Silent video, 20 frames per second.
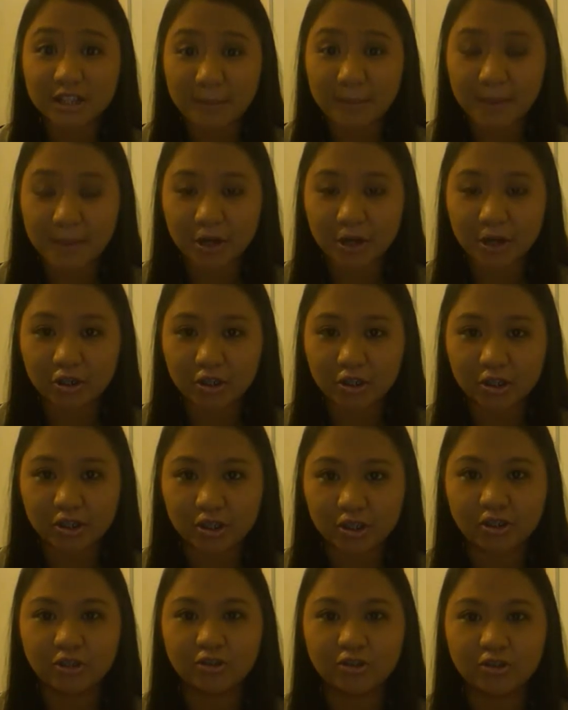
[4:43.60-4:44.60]
might
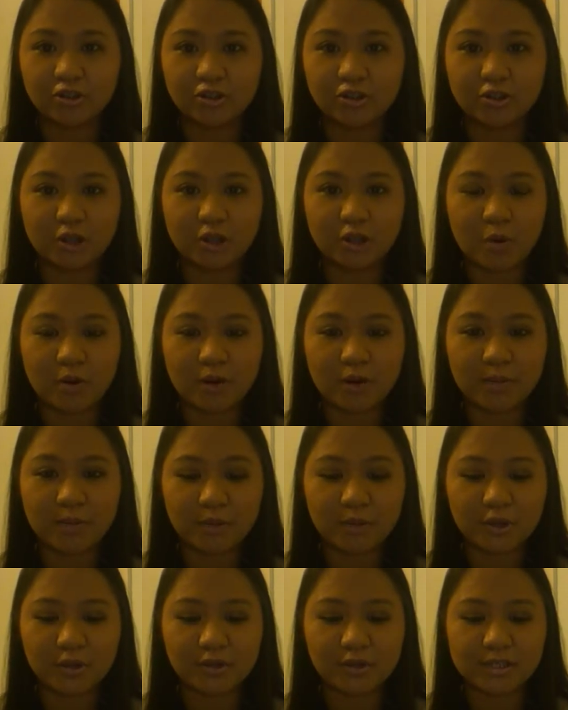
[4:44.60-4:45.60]
occur due to lower
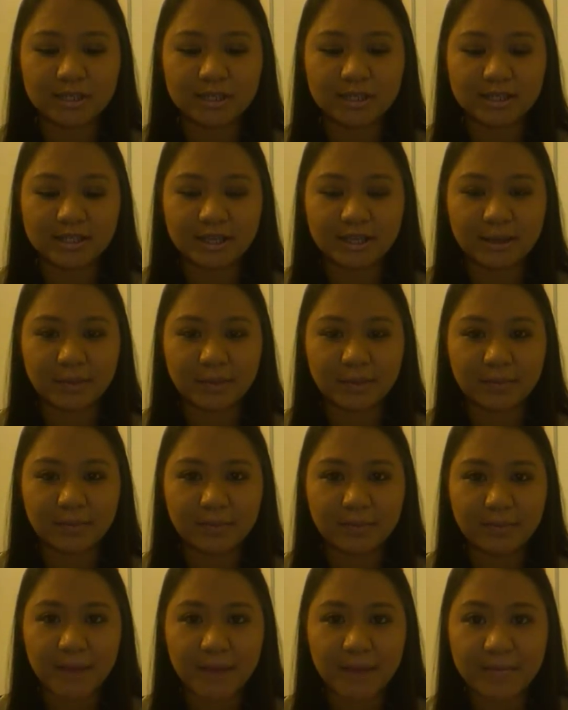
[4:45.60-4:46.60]
immune system
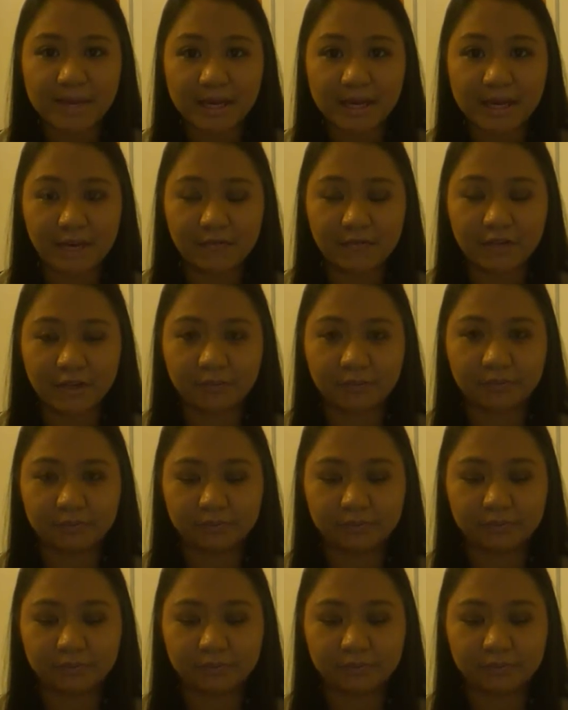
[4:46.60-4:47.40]
may be given.